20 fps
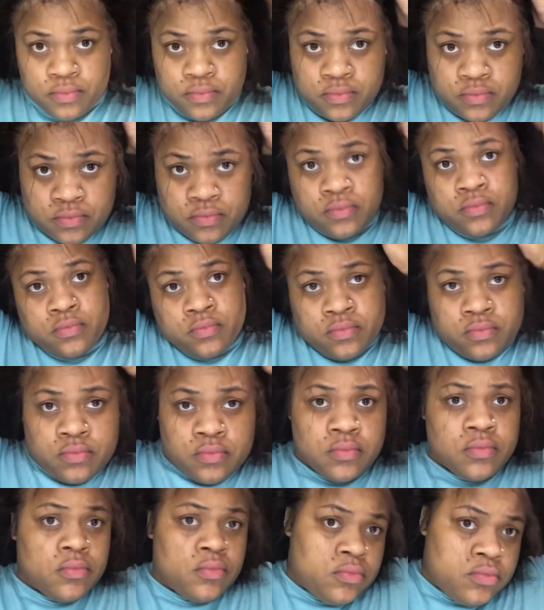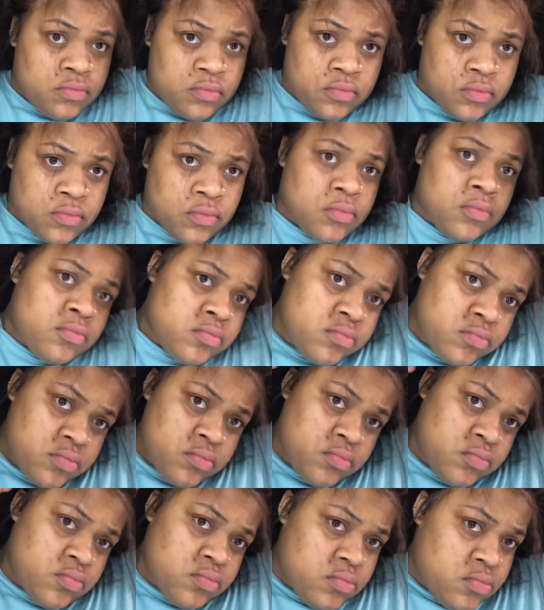take my Lotta Body
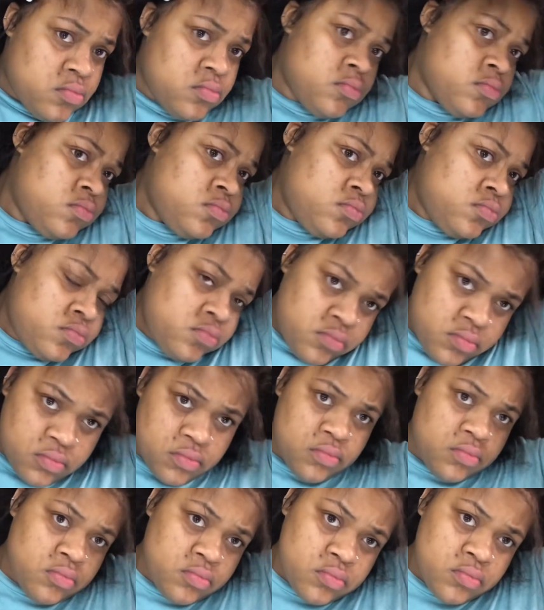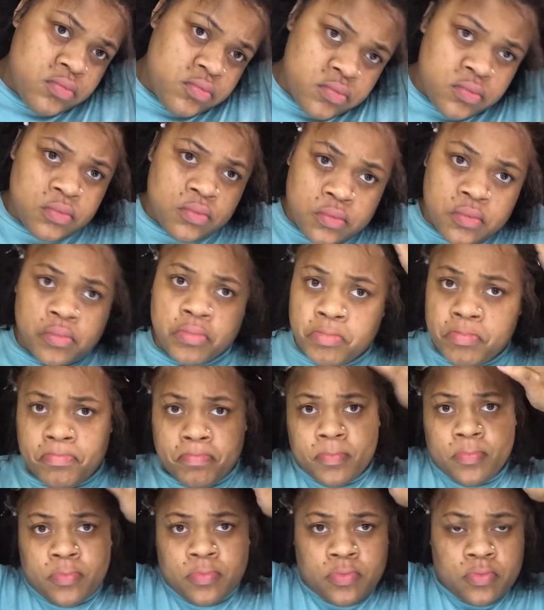Foam setting wrap, and I'm
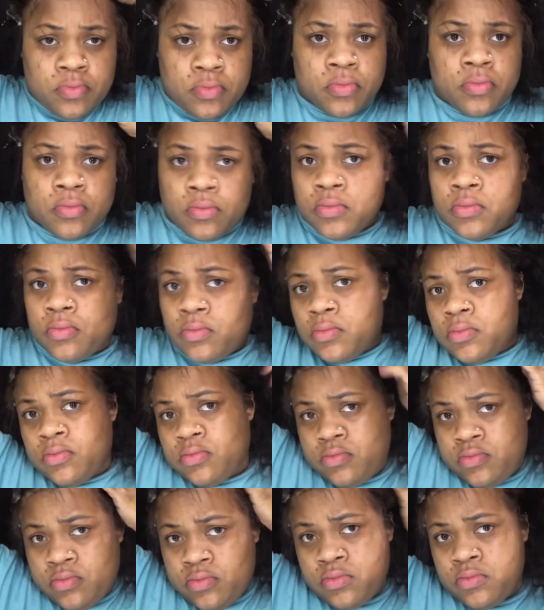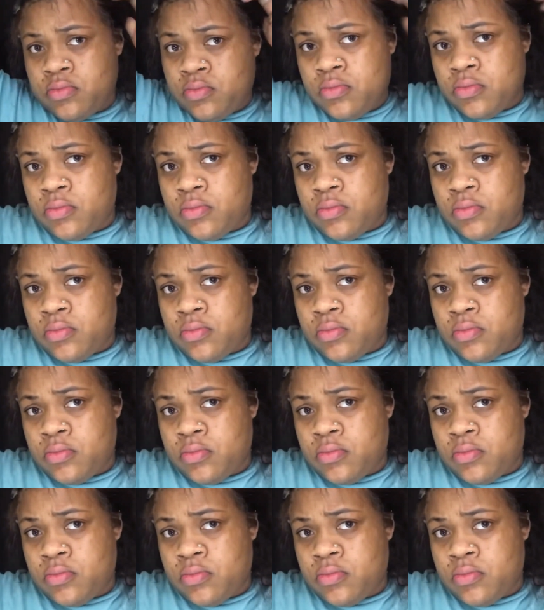going to just like prime